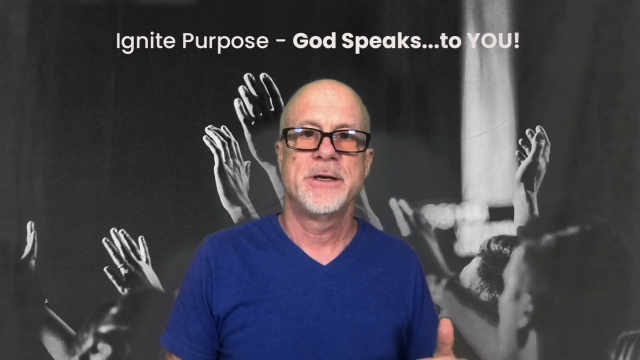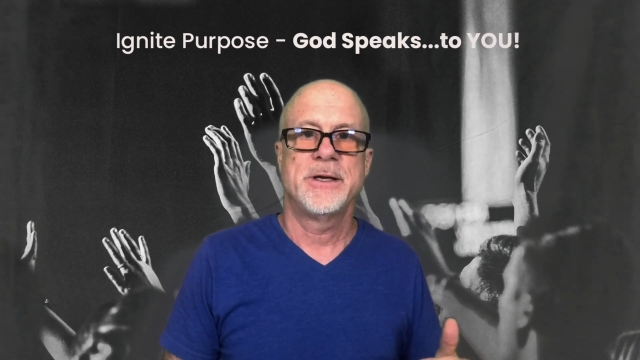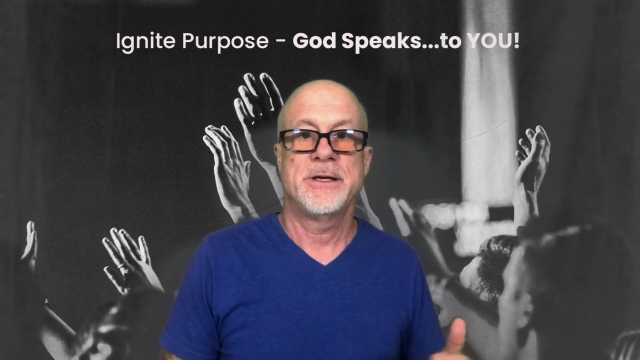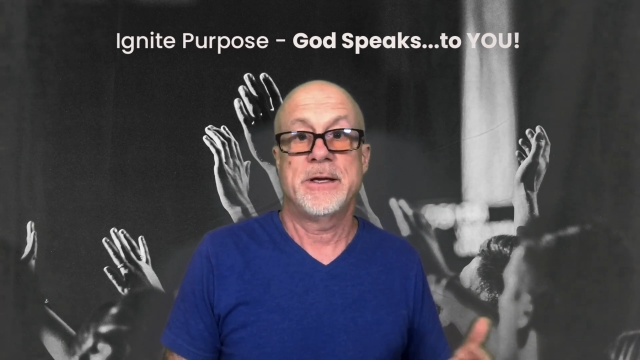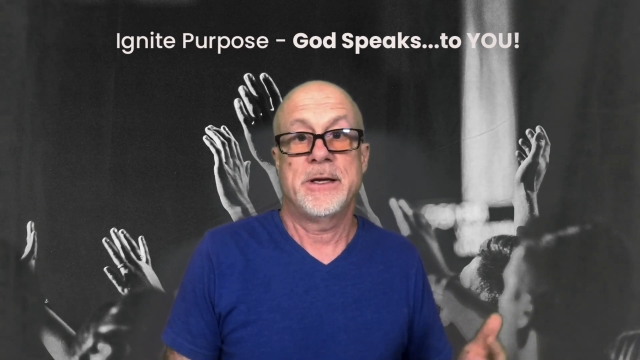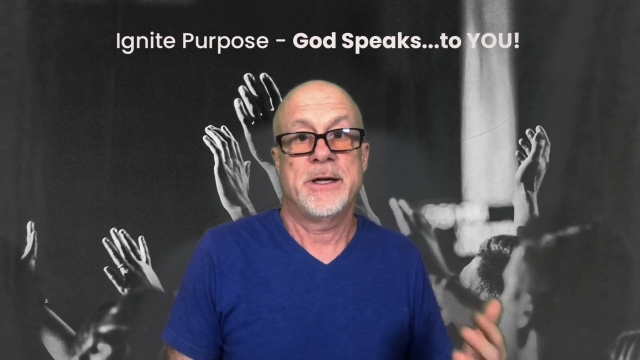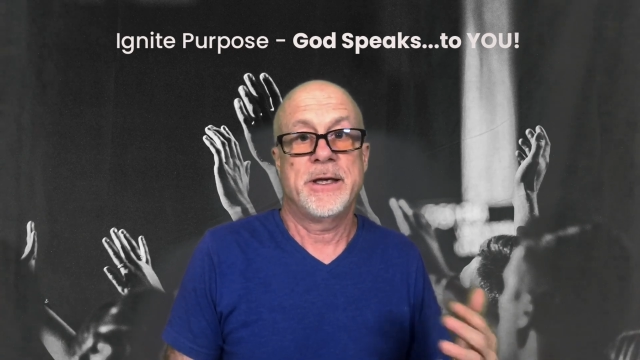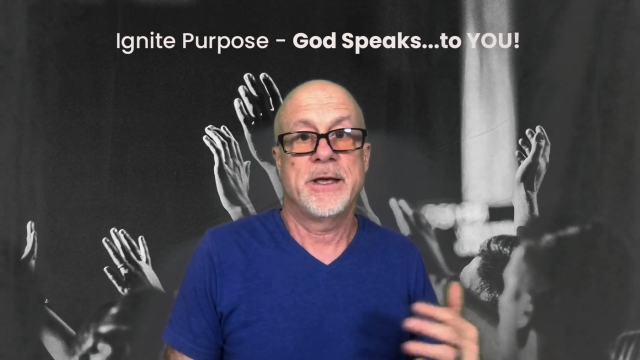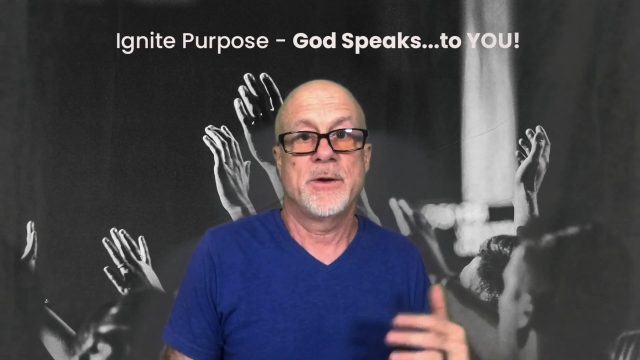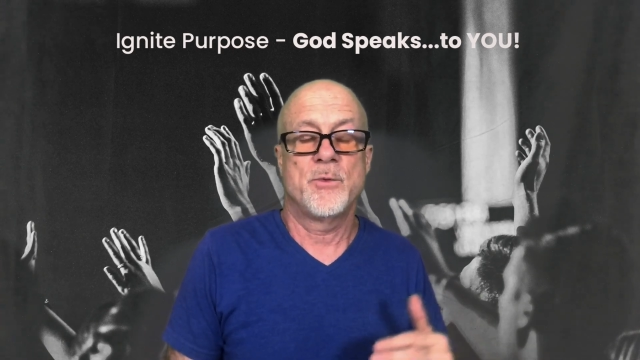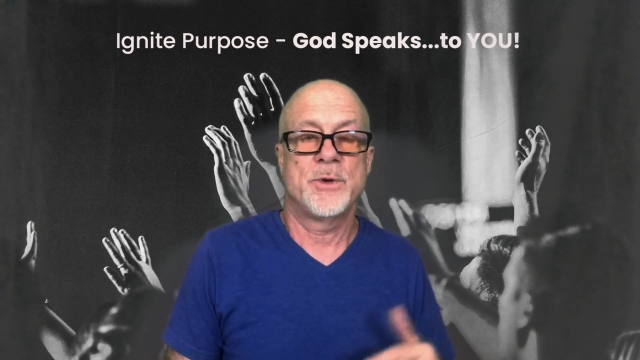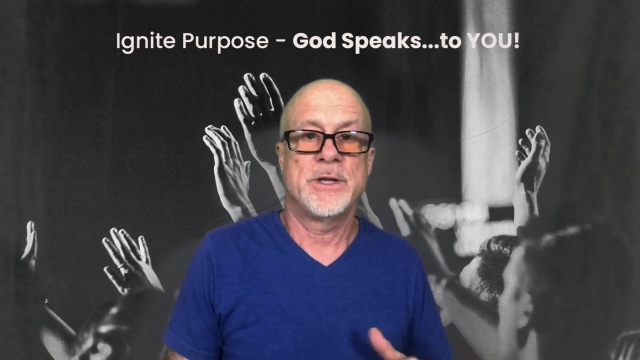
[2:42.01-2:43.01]
it,
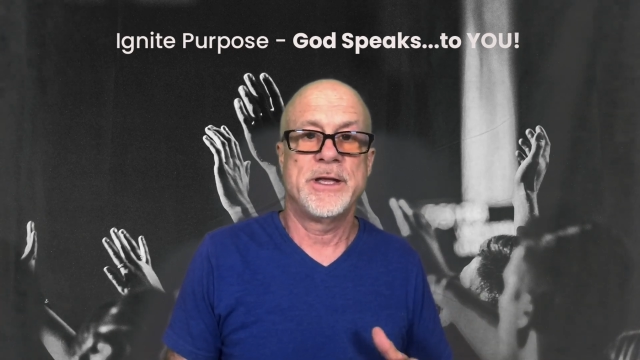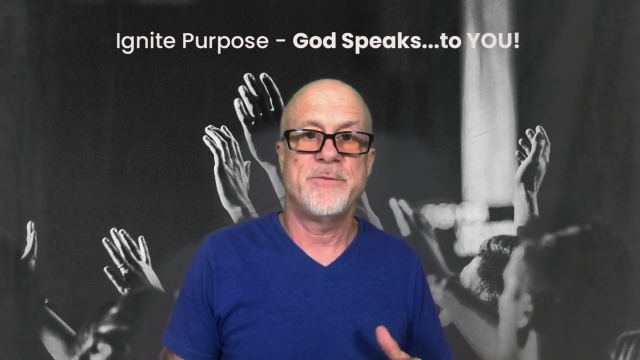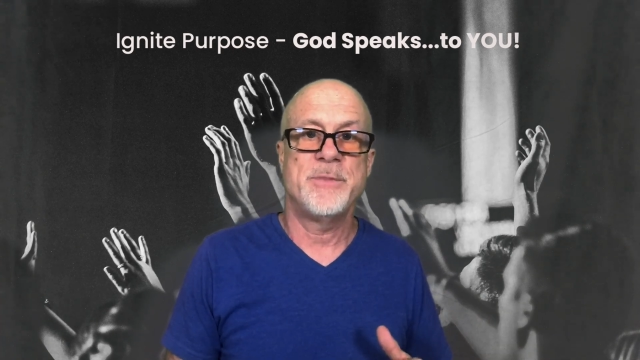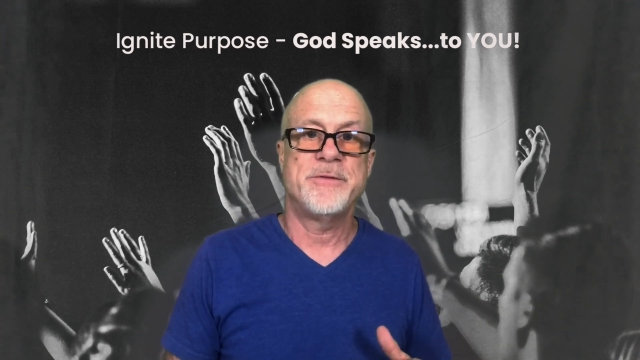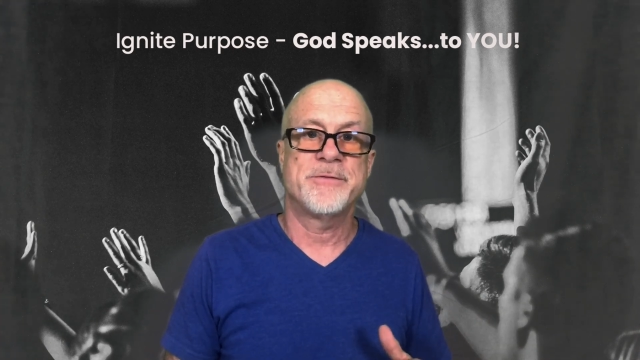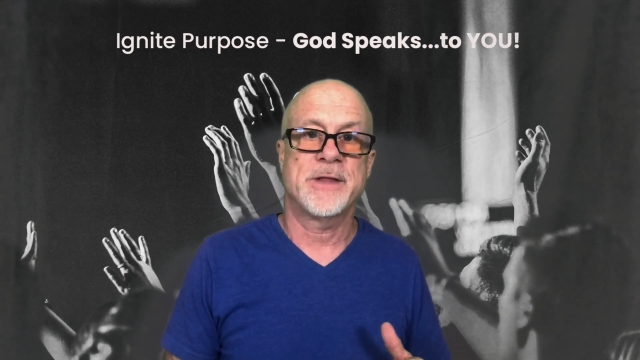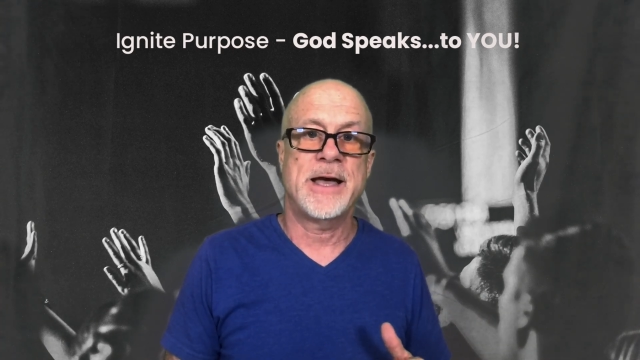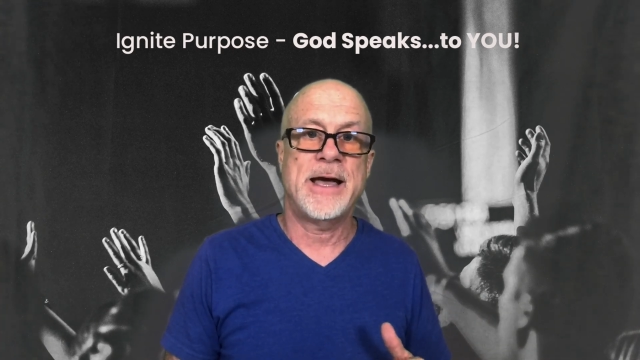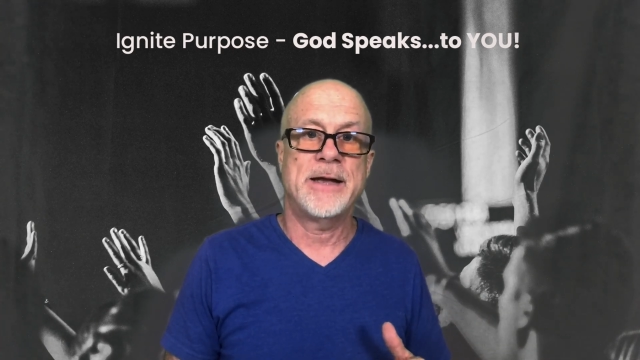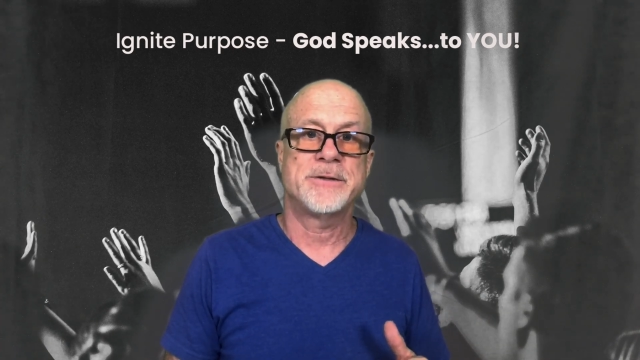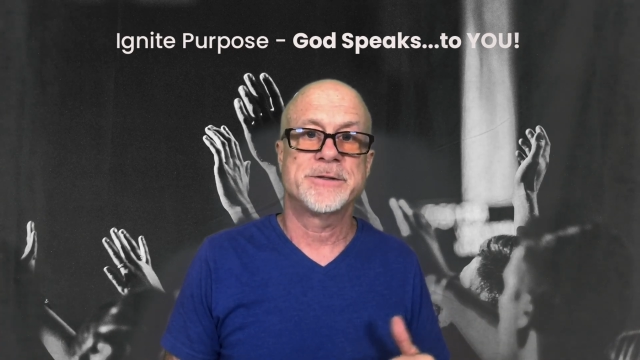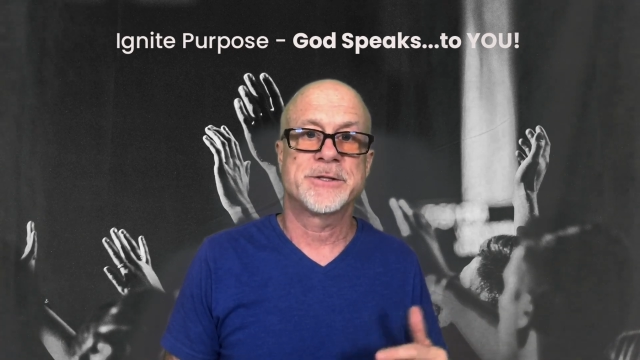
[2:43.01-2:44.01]
again, it would leave me
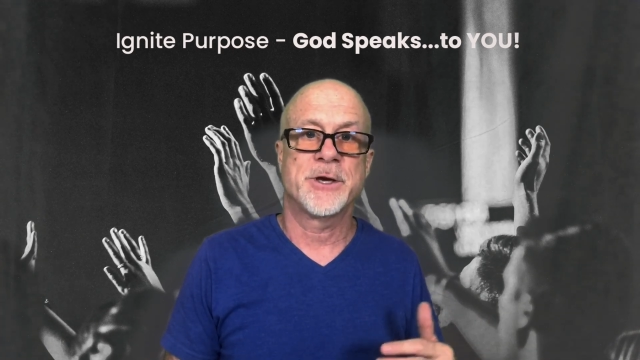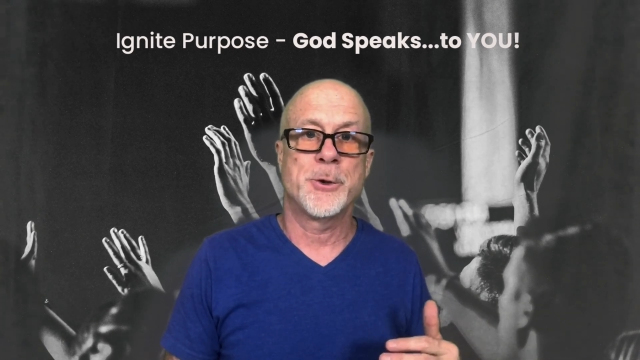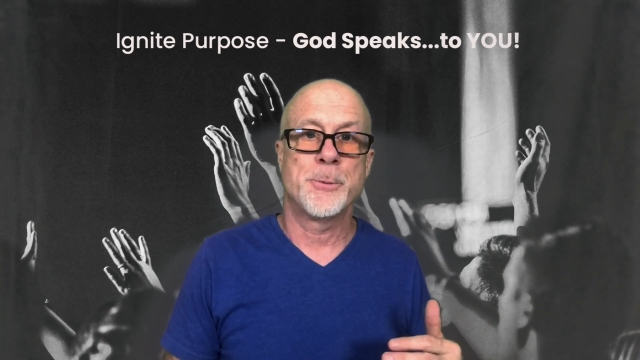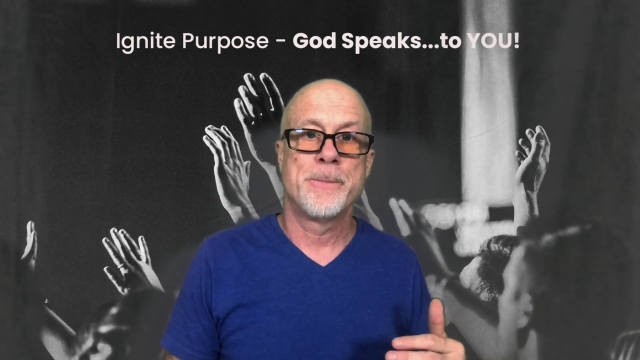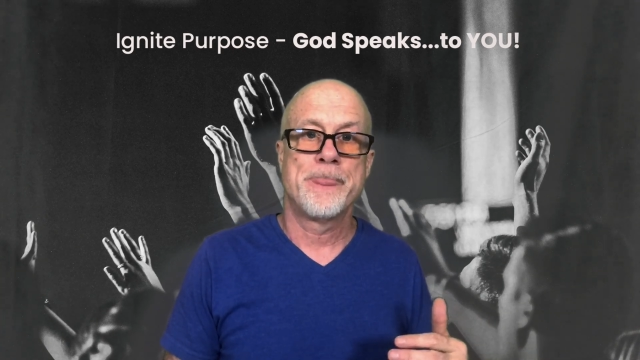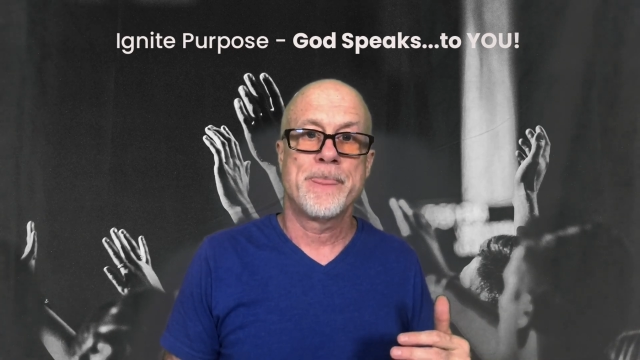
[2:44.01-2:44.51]
flat. So,